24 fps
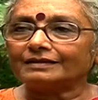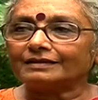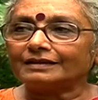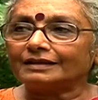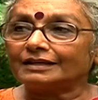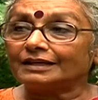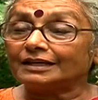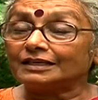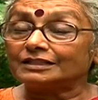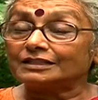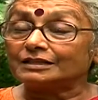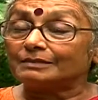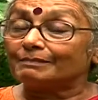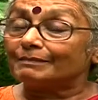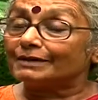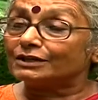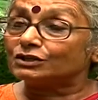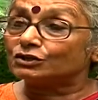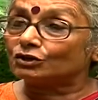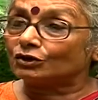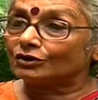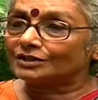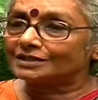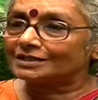I think it's
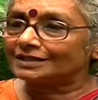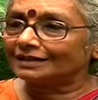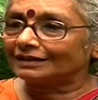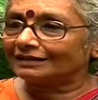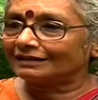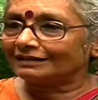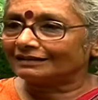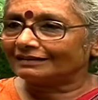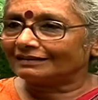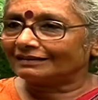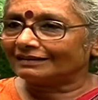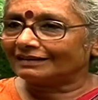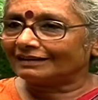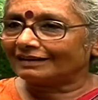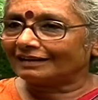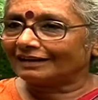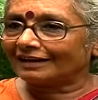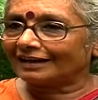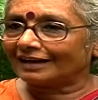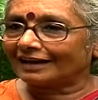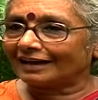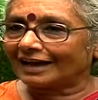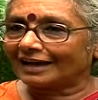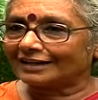immaturity
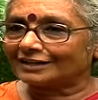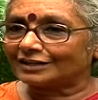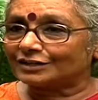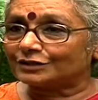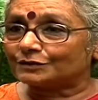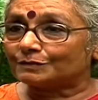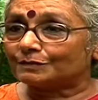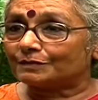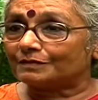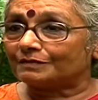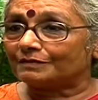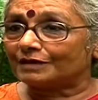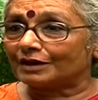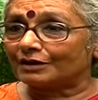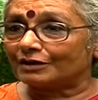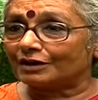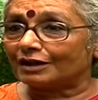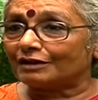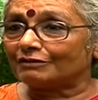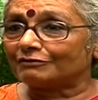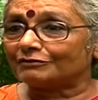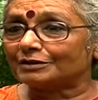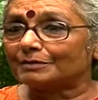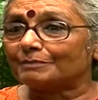
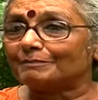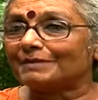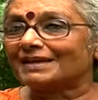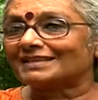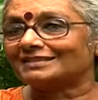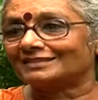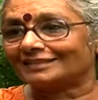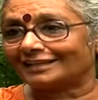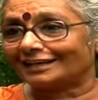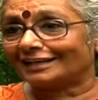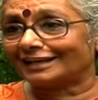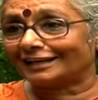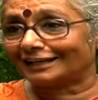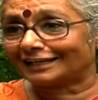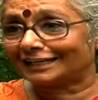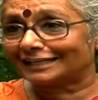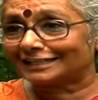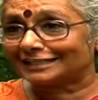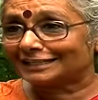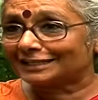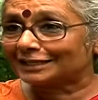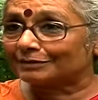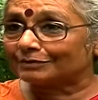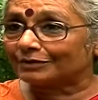is the best thing I
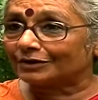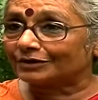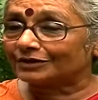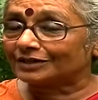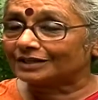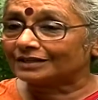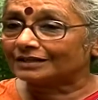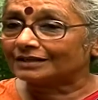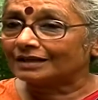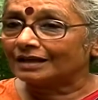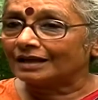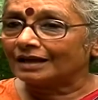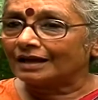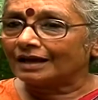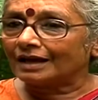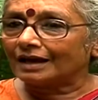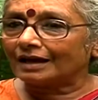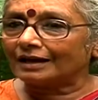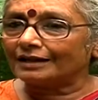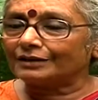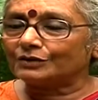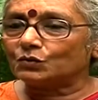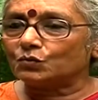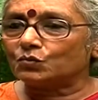can say about it.
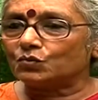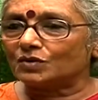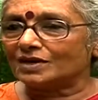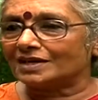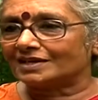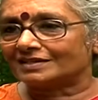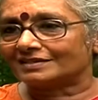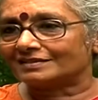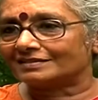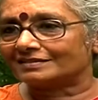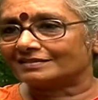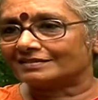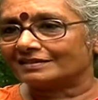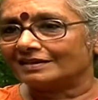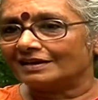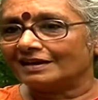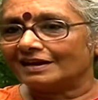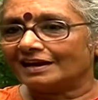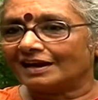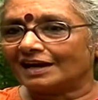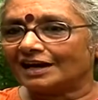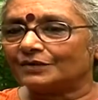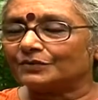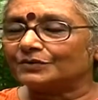And at the worst,
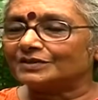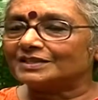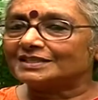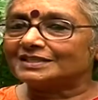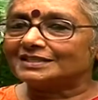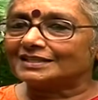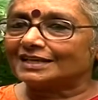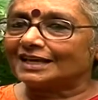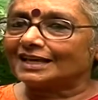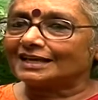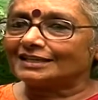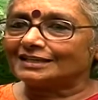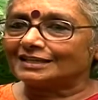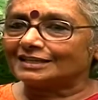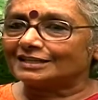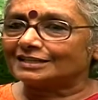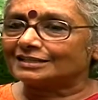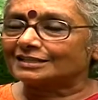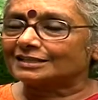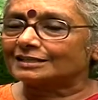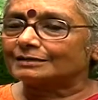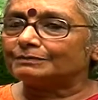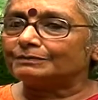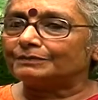I will say that
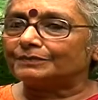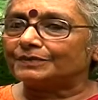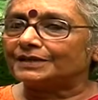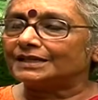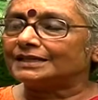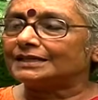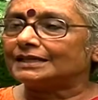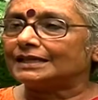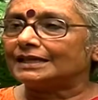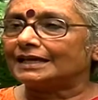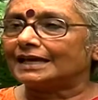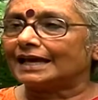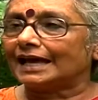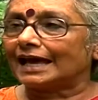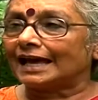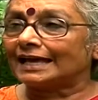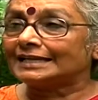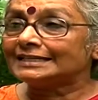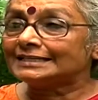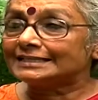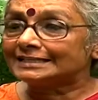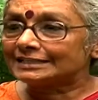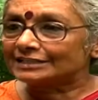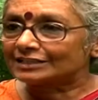it's completely
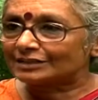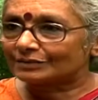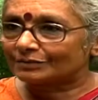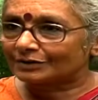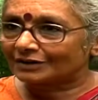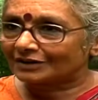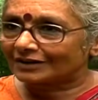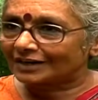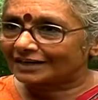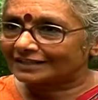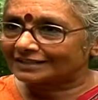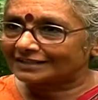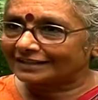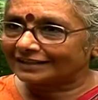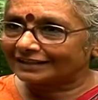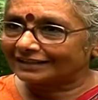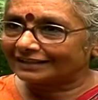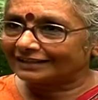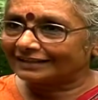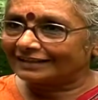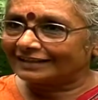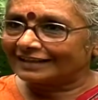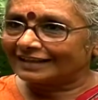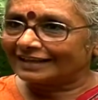anti-democratic,
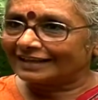